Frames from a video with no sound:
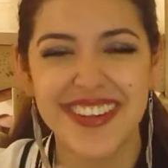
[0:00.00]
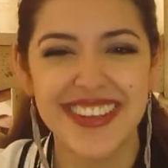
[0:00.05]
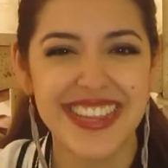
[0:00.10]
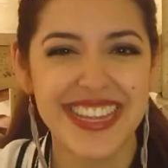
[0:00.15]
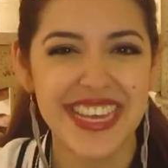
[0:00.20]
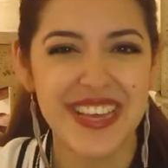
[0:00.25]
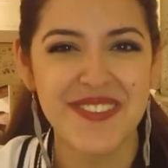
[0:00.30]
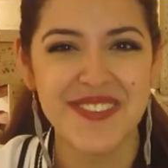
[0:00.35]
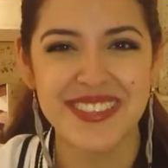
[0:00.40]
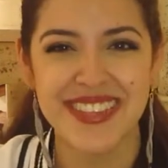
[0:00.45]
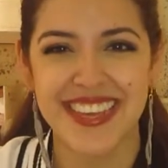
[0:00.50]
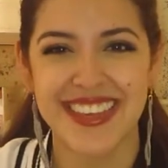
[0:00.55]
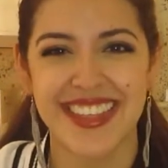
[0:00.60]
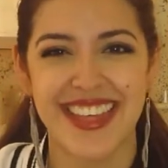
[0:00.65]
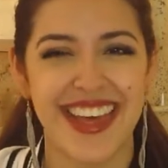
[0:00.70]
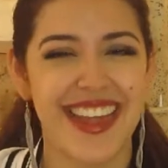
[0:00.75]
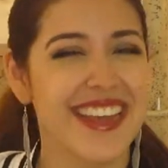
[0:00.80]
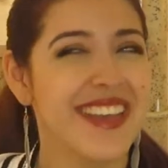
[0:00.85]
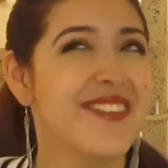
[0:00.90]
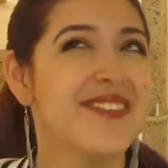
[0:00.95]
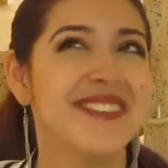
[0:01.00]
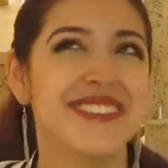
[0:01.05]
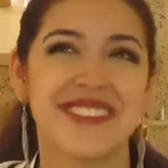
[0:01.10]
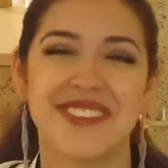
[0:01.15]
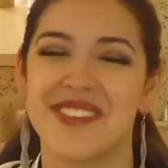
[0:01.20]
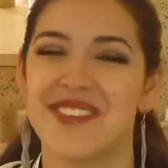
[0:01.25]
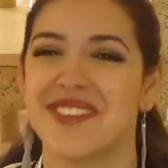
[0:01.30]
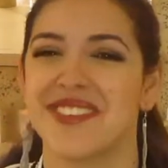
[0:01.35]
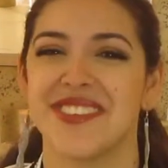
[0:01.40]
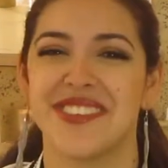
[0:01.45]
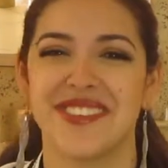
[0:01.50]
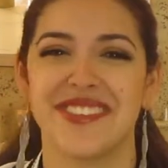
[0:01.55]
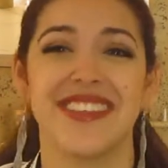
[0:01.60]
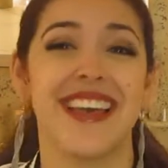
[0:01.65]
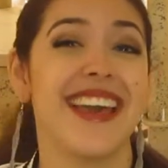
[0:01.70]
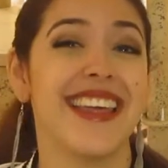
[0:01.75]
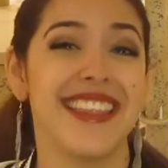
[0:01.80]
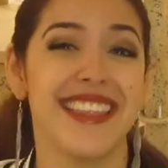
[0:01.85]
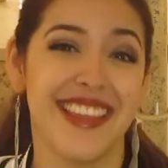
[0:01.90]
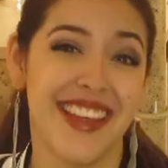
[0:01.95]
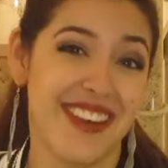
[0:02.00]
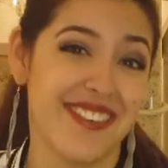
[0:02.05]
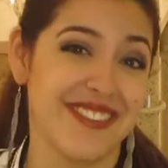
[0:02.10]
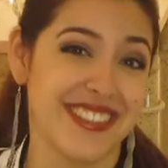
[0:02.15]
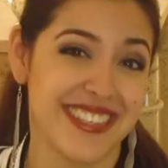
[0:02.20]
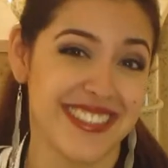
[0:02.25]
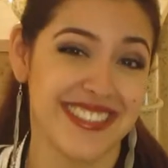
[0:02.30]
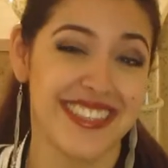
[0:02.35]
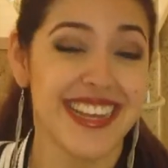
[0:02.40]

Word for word: leaves like that. It was gorgeous. I loved it.